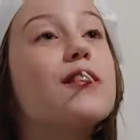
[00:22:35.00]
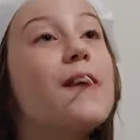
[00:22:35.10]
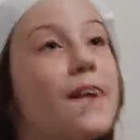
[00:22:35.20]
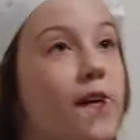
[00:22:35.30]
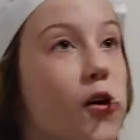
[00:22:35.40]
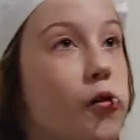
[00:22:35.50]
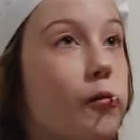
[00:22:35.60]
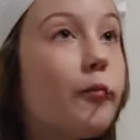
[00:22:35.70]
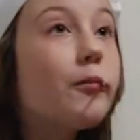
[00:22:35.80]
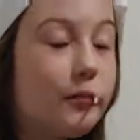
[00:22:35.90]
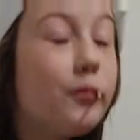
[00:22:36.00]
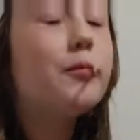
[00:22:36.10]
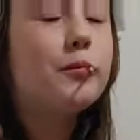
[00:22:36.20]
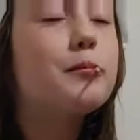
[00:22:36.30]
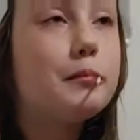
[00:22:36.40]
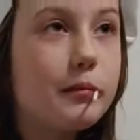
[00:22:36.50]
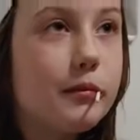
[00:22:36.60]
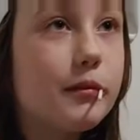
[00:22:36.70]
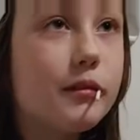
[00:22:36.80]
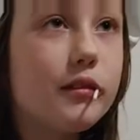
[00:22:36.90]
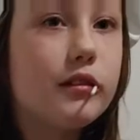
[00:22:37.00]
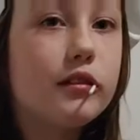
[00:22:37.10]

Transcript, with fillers: Oh, hermit What's that?